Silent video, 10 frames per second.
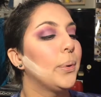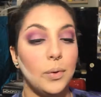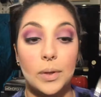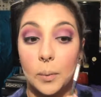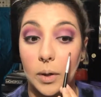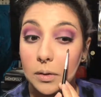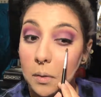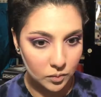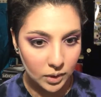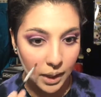totally works.
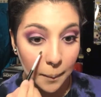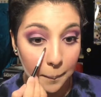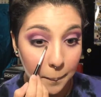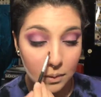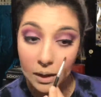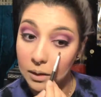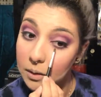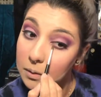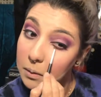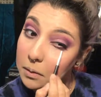Okay, that
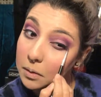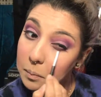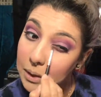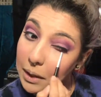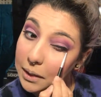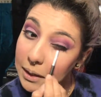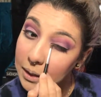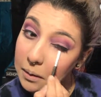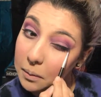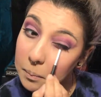looks good to me, I
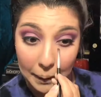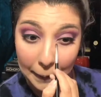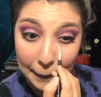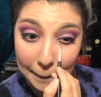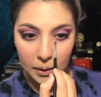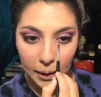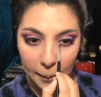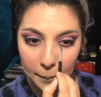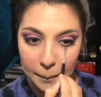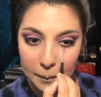think. Yeah,
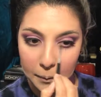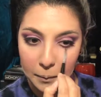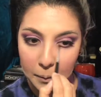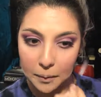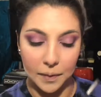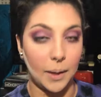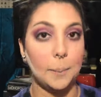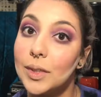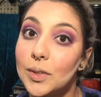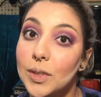I think we'll go with that.
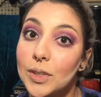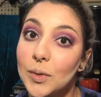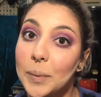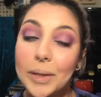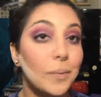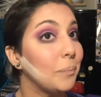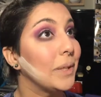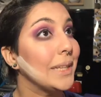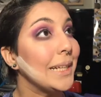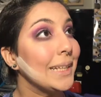Looks good to me,
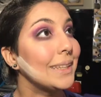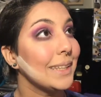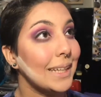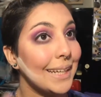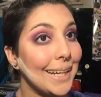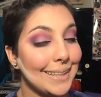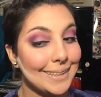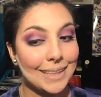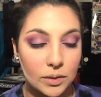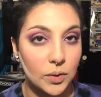methinks? Yes.
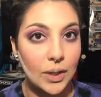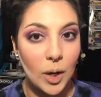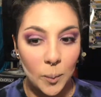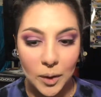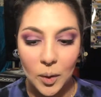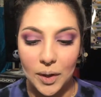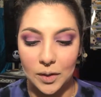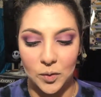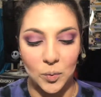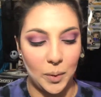So now I'm gonna go ahead
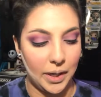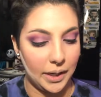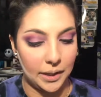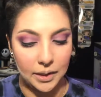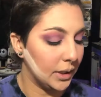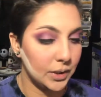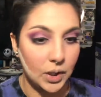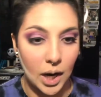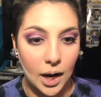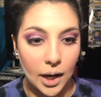and do my
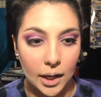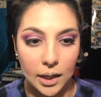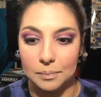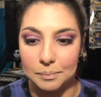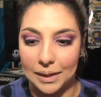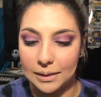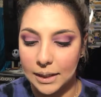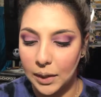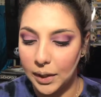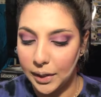under eye
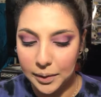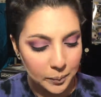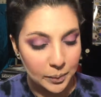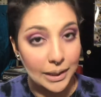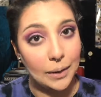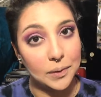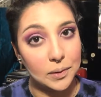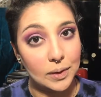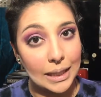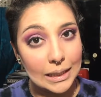mascara. Bring out
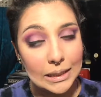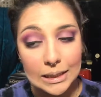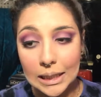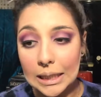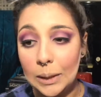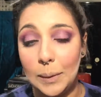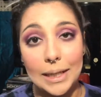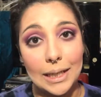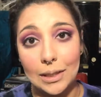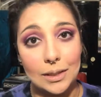those lashes, honey. We
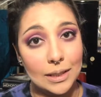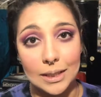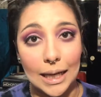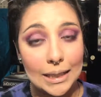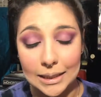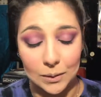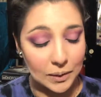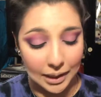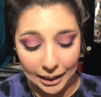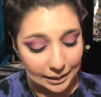need to see the lashes. We
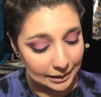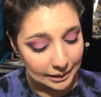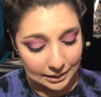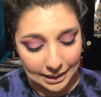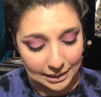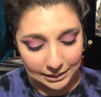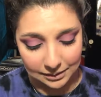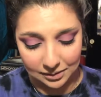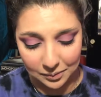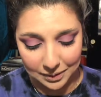gotta see the lashes,
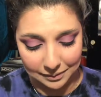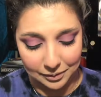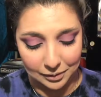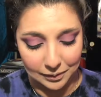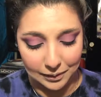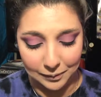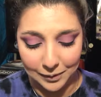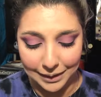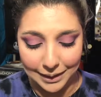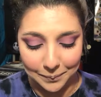otherwise it just looks
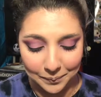funky.